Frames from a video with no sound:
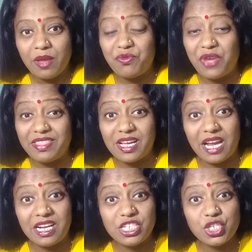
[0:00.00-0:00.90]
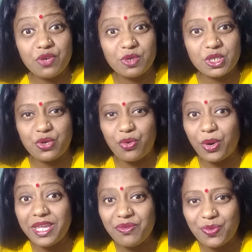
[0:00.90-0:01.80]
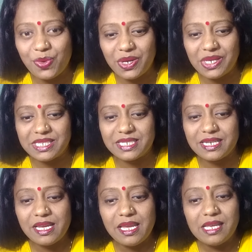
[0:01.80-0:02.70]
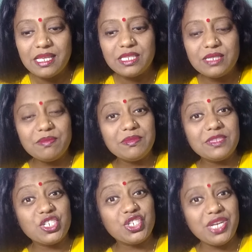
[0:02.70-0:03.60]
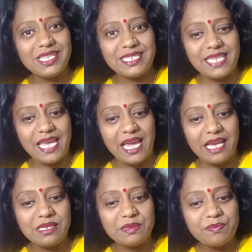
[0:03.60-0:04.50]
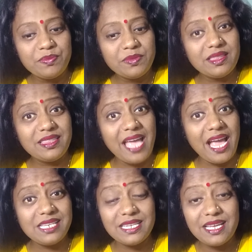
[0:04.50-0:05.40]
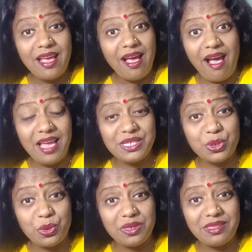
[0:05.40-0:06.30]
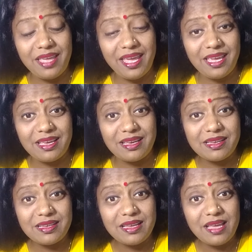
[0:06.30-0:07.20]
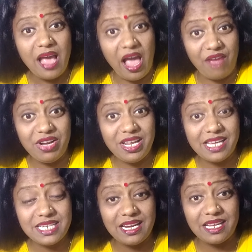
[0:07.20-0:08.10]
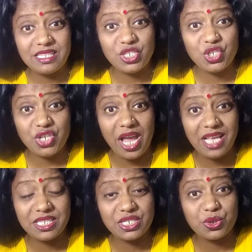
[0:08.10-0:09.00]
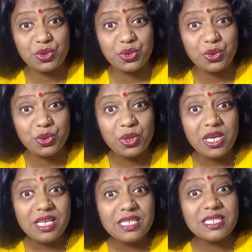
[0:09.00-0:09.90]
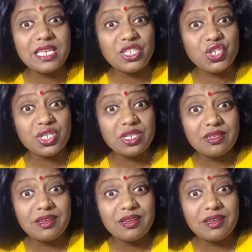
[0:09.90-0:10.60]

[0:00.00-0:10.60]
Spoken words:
Weather condition was growing worse. She said that I don't think I will get another chance to do such